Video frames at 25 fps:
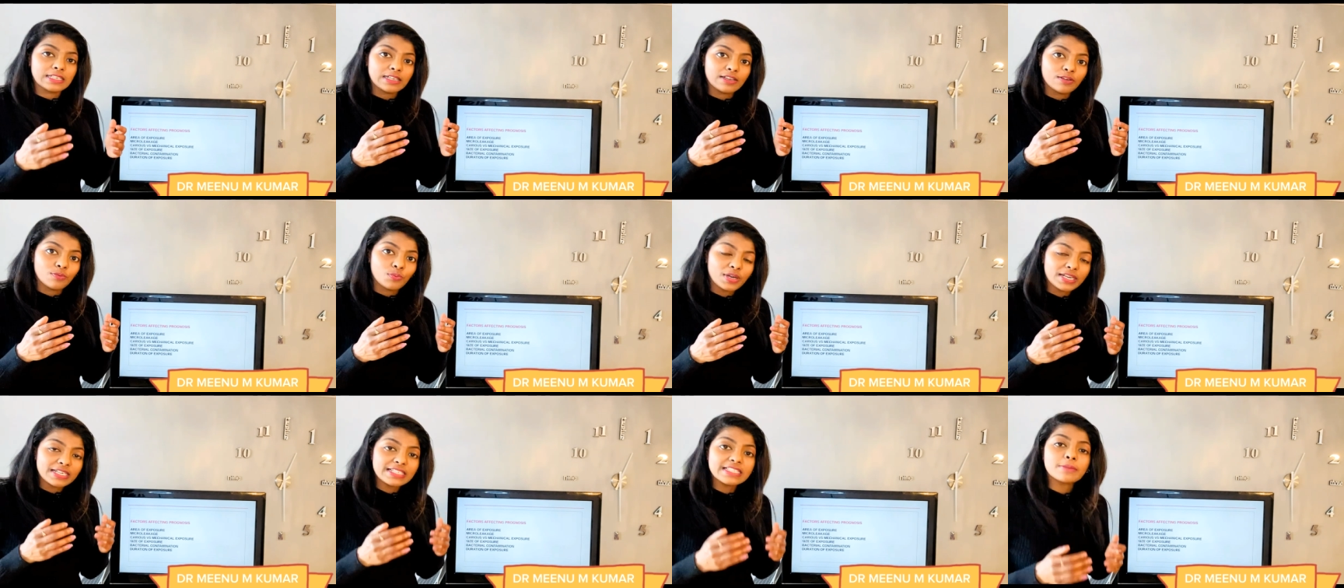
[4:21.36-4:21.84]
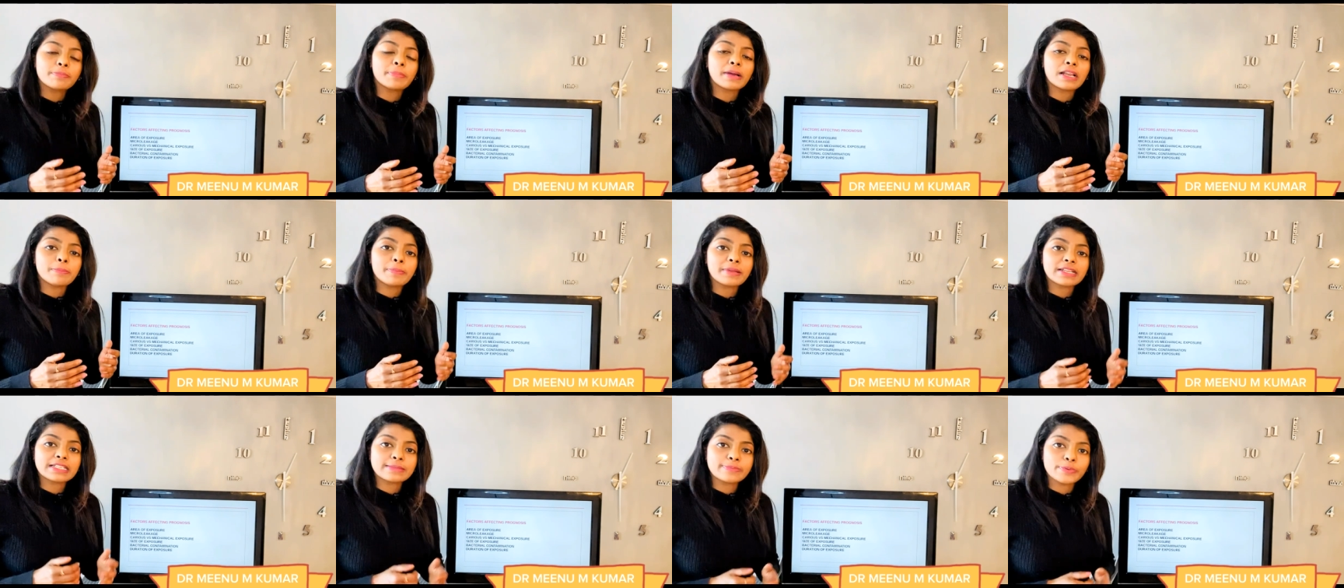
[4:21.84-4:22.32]
Once a
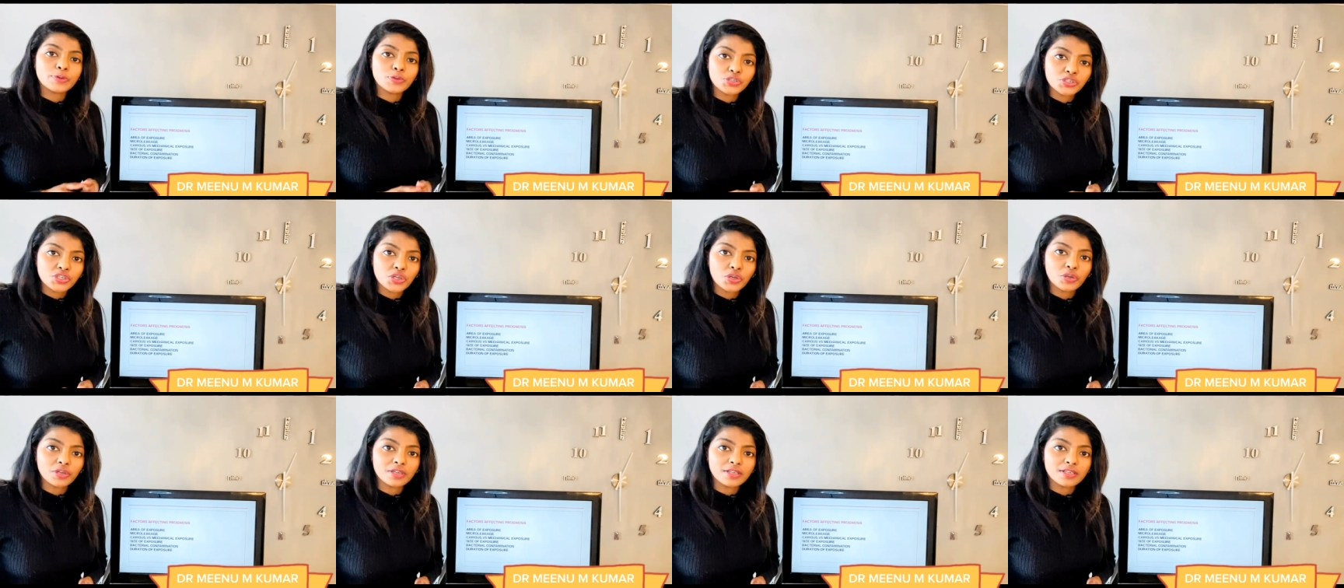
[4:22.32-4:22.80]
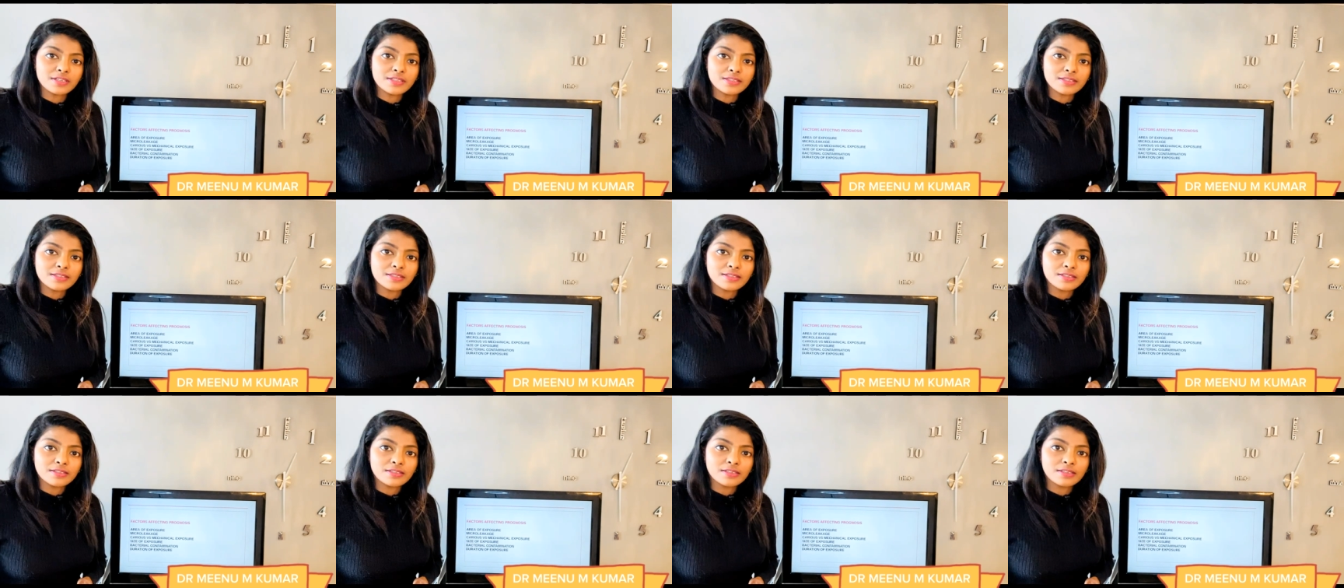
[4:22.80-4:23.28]
pulp exposure
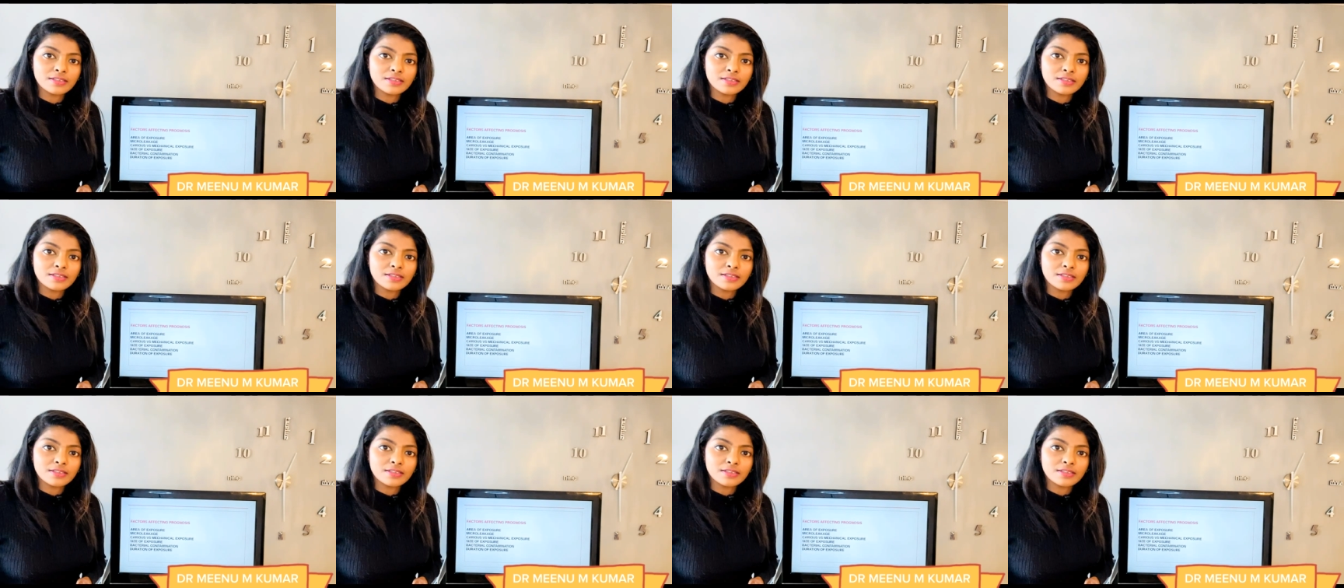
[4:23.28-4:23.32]
occurs,